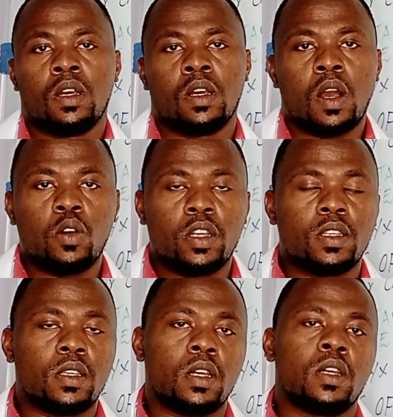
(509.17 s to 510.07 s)
How is
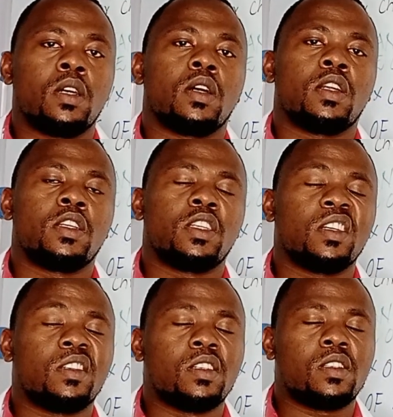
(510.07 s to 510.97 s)

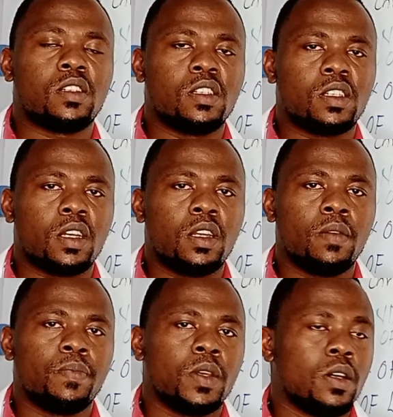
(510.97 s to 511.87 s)
laryngitis treated?
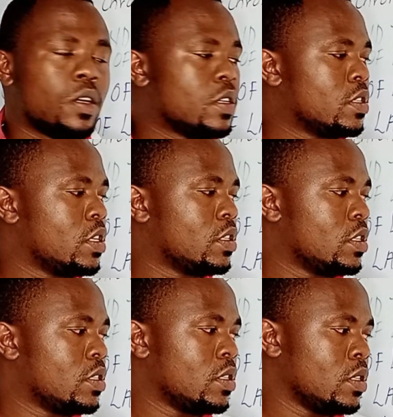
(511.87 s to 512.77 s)

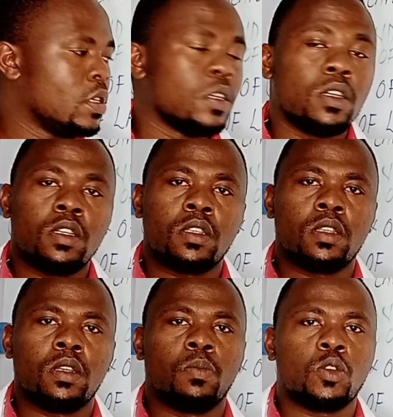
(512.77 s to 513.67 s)
Laryngitis
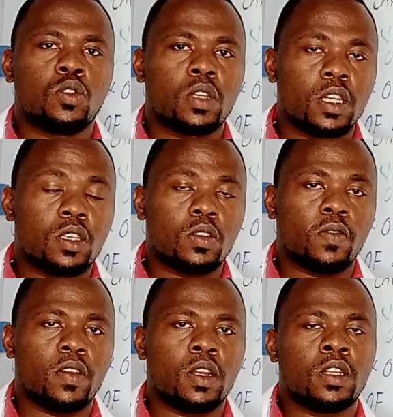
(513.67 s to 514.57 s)
is most cases of
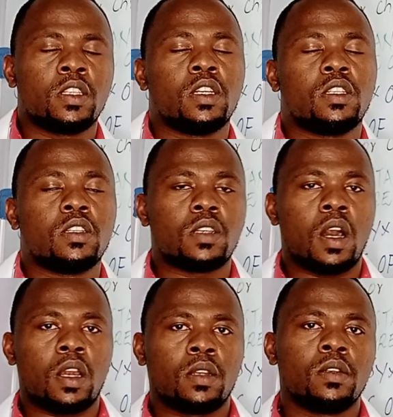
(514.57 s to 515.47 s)
laryngitis
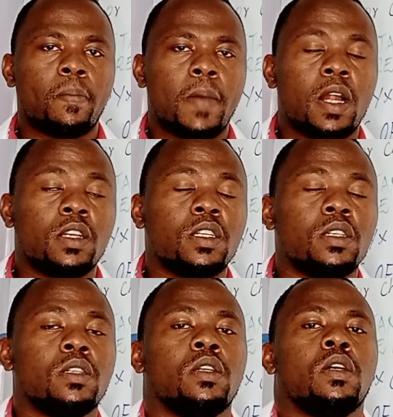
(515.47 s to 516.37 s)
are mild
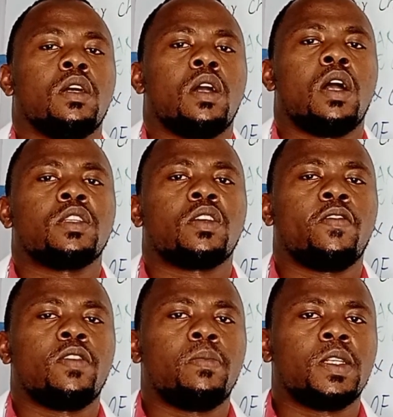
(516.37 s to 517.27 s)
and
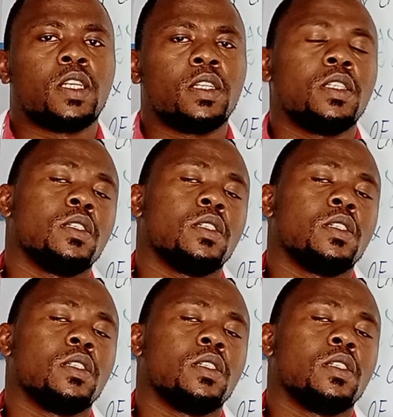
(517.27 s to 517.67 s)
self-limited.